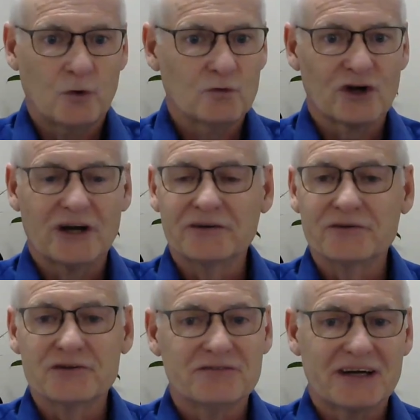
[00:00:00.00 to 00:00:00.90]
over
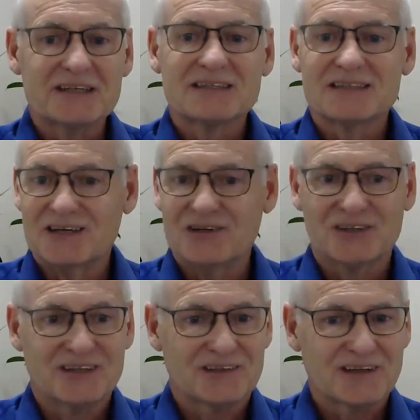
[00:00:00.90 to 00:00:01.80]
100 devices
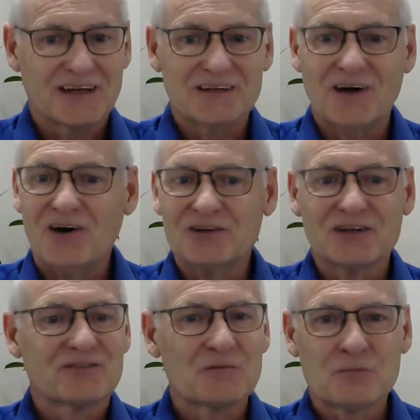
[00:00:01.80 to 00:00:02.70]
out there in all
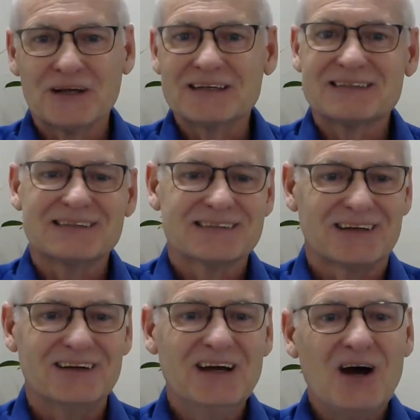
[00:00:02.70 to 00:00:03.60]
different places,
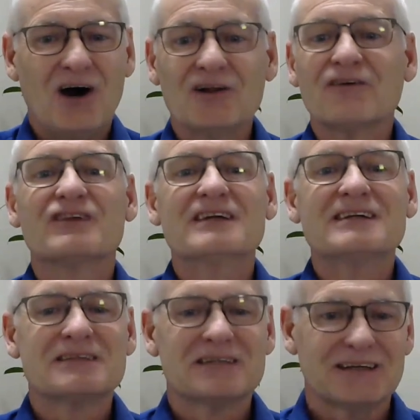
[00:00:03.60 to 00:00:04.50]
and all of
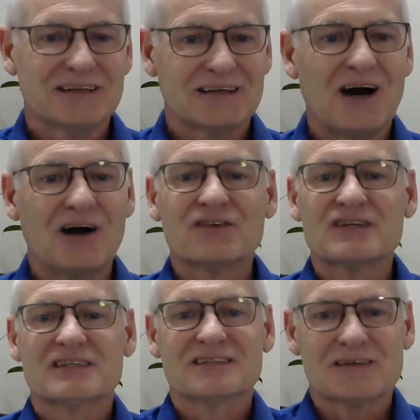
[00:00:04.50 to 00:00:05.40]
these
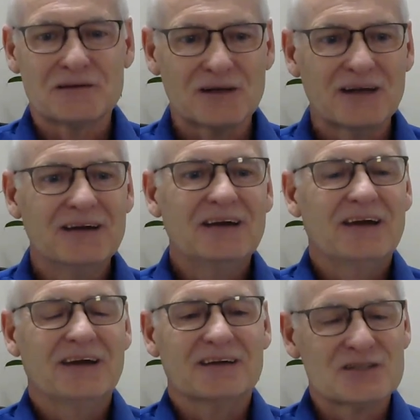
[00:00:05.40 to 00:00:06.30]
offices and
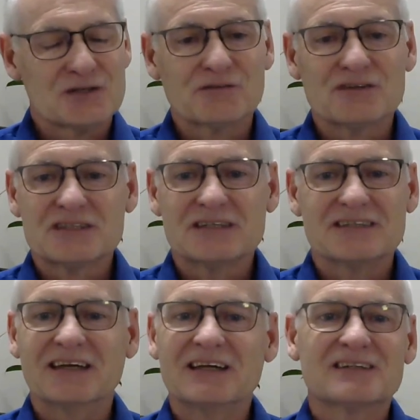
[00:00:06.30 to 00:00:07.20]

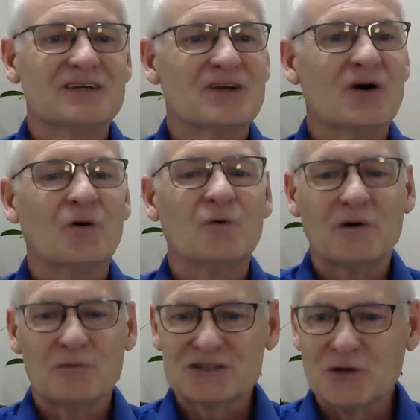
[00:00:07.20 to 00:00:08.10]
services needed to know
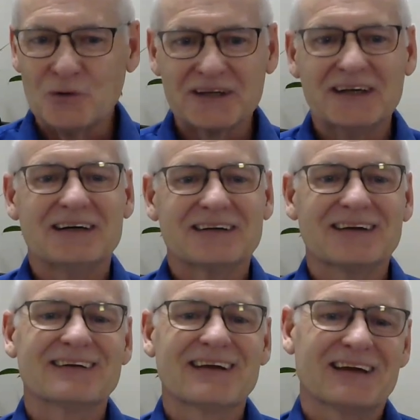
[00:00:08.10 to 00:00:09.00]
what was going on,
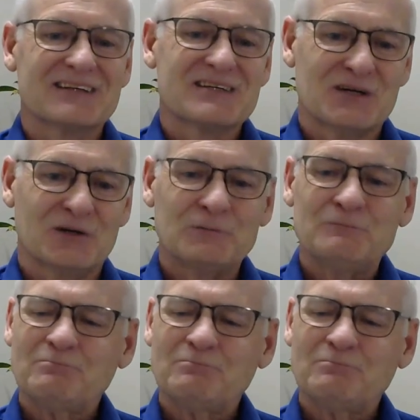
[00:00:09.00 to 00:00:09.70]
and so